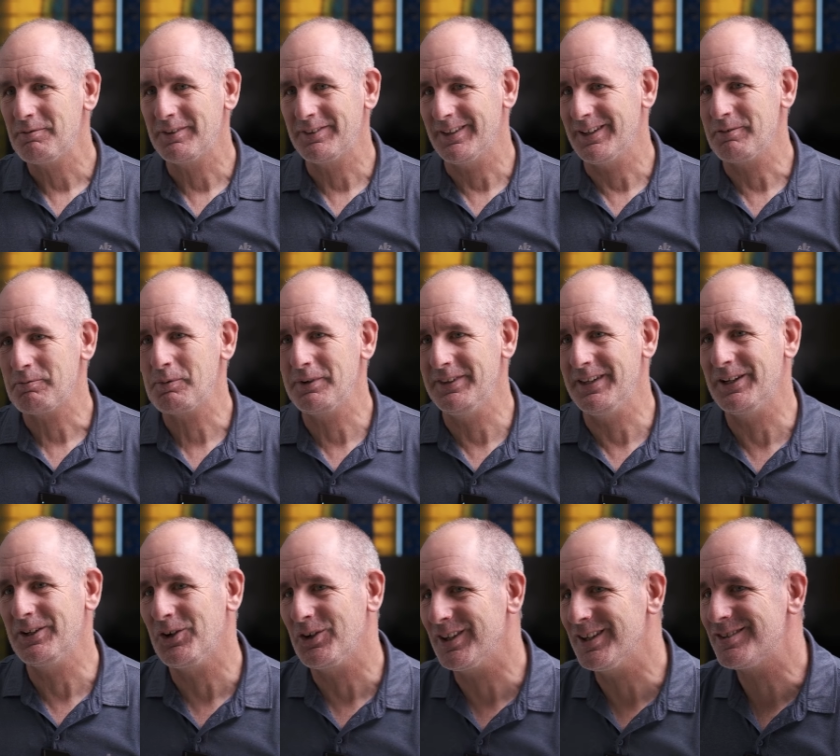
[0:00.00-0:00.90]
when, they're, when, they're,
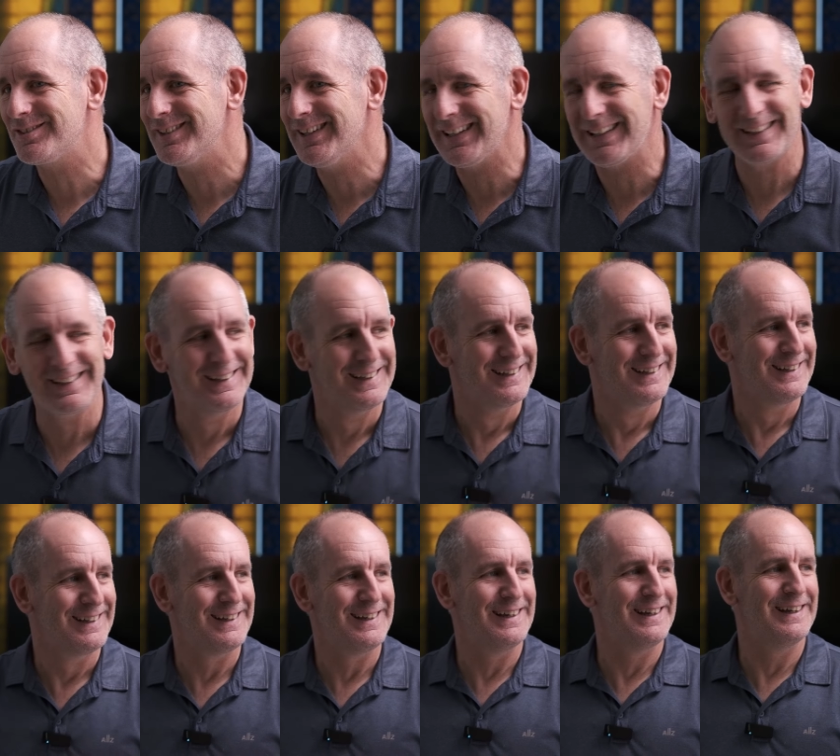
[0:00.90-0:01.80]
not listening.
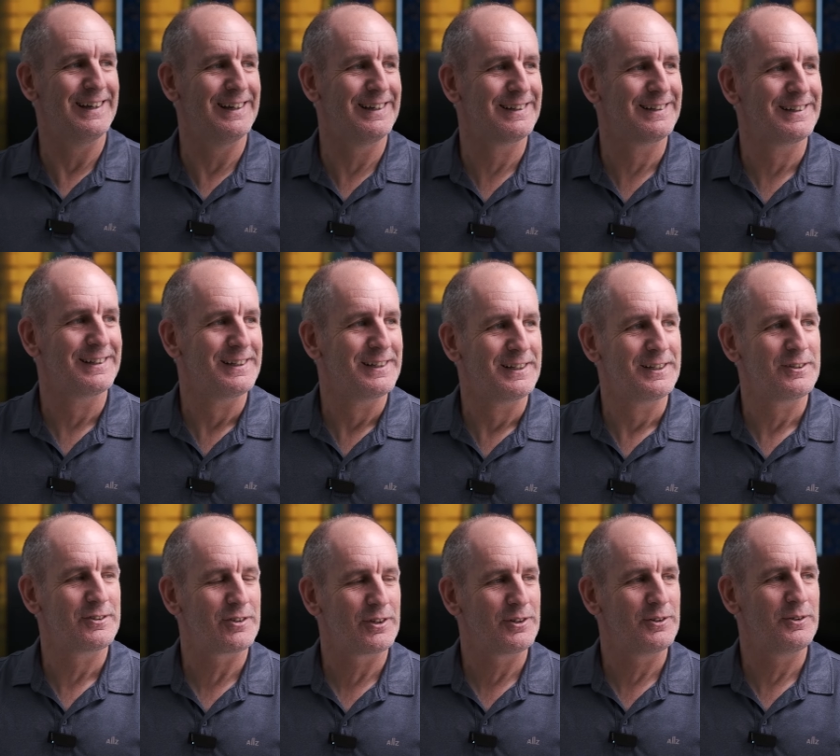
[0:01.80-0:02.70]
Uh,
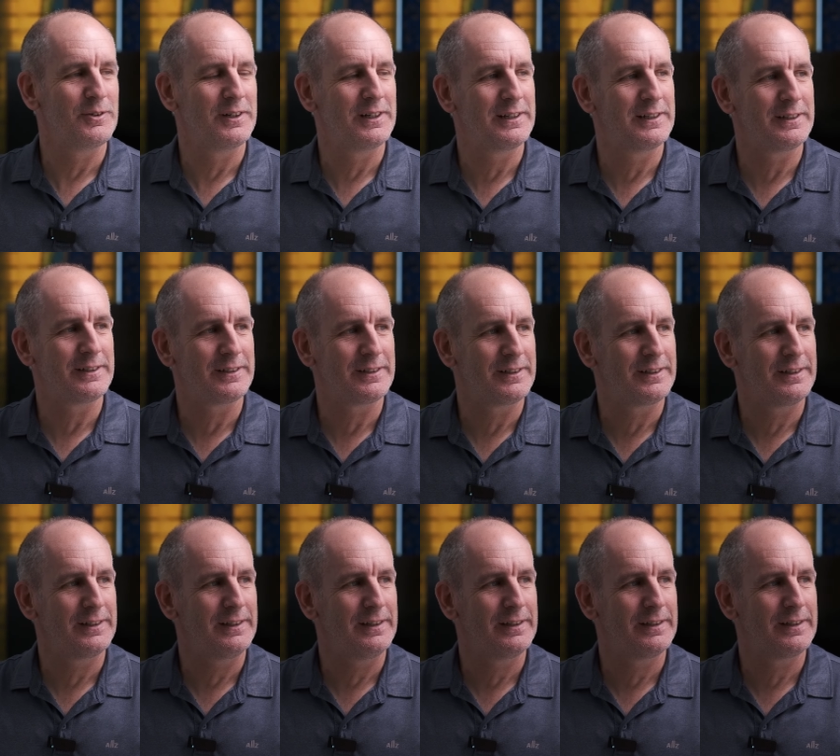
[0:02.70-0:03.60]
so
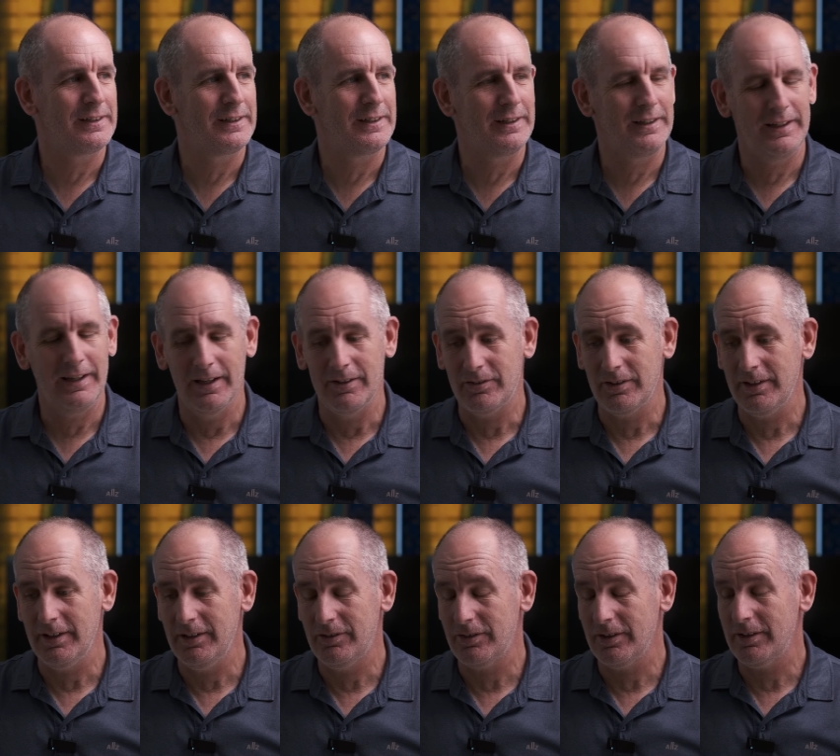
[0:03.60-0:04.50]
uh, yeah, it's a,
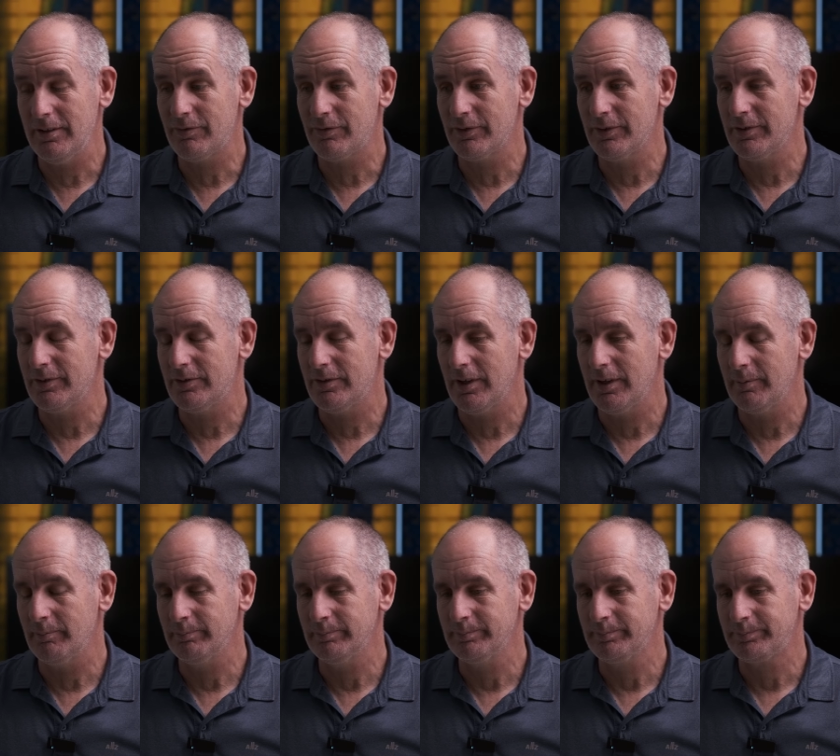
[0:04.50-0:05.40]
it's a different
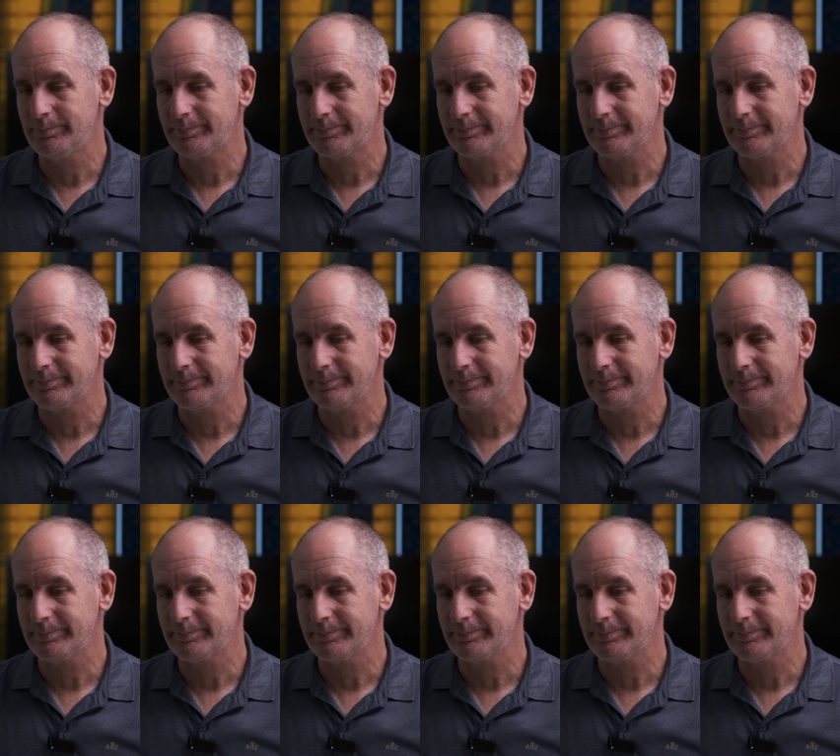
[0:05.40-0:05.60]
um,